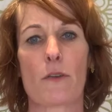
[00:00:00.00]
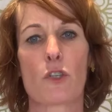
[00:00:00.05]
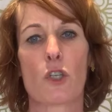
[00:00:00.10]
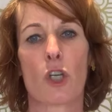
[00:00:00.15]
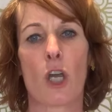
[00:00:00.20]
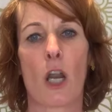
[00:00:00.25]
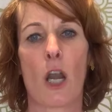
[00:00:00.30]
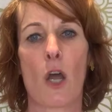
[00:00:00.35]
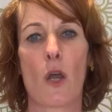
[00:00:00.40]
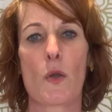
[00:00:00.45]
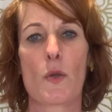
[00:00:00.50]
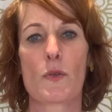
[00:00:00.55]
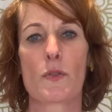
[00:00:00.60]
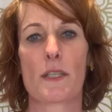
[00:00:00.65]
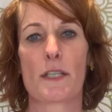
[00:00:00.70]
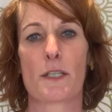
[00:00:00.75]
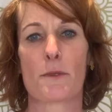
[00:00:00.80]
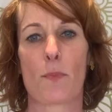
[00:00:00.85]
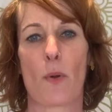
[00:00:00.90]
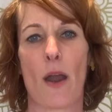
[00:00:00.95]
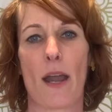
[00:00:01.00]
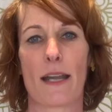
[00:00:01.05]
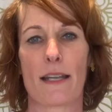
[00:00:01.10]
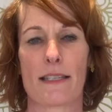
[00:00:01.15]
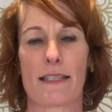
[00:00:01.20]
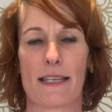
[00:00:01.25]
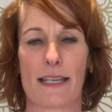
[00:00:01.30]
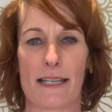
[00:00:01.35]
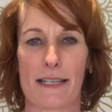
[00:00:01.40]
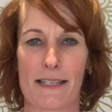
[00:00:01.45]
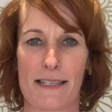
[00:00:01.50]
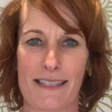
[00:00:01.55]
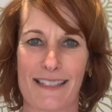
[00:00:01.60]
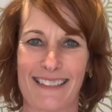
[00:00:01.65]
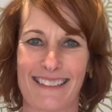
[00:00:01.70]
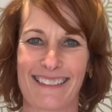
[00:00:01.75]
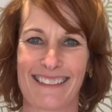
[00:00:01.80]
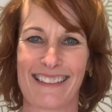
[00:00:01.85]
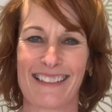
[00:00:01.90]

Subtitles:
to close this practice,